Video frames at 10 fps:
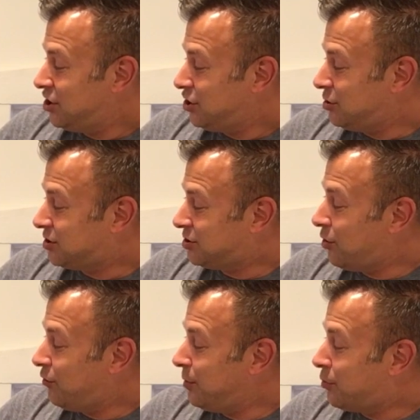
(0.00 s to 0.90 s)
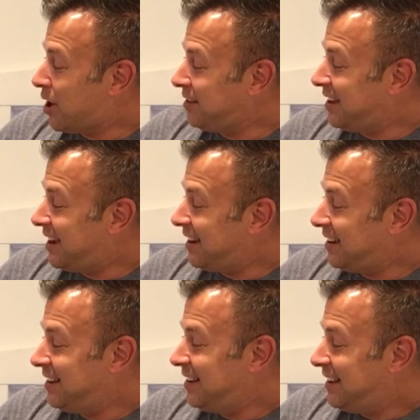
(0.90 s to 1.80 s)
you're so vibrante,
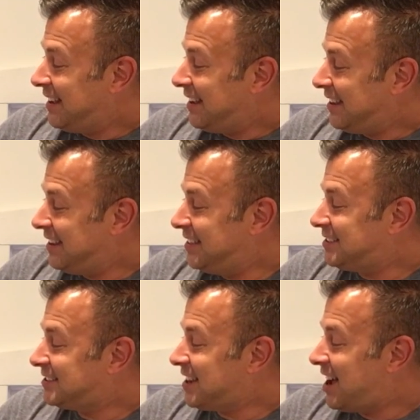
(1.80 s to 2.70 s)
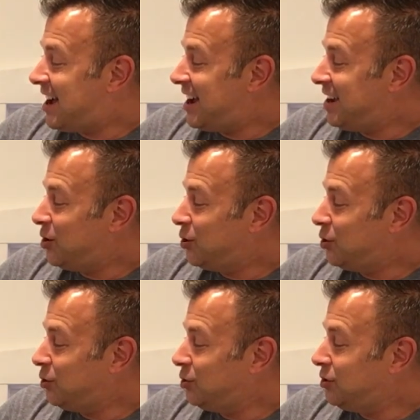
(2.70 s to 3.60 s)
in the sky,
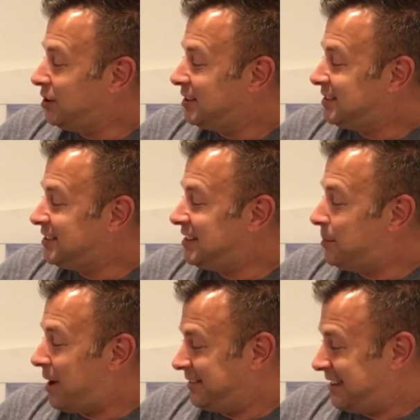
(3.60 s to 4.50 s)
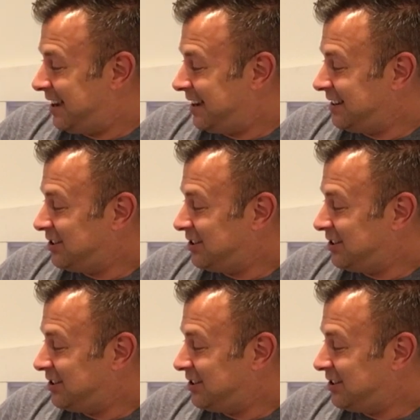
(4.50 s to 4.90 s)
un diamante.